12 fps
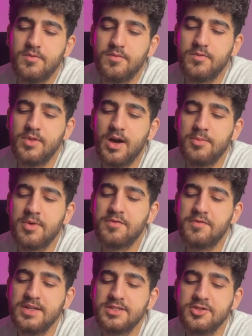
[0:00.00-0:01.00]
Number of
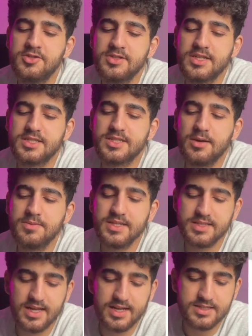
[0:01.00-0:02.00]
ways to choose a
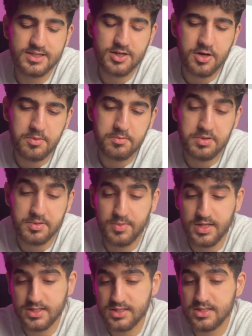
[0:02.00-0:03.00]
subset and
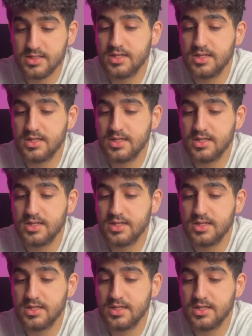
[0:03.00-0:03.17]
complement.